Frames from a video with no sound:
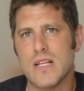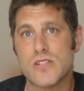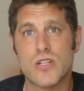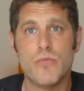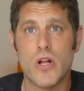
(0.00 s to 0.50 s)

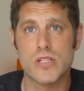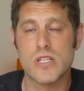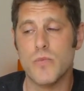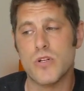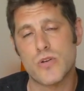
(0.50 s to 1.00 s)
Some not
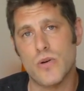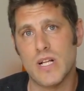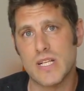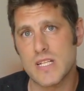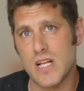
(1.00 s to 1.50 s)
so much, so
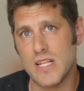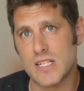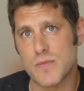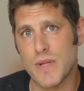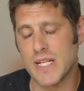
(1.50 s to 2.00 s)
I'll
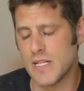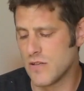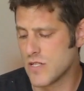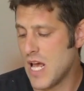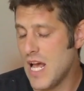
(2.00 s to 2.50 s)
explain those.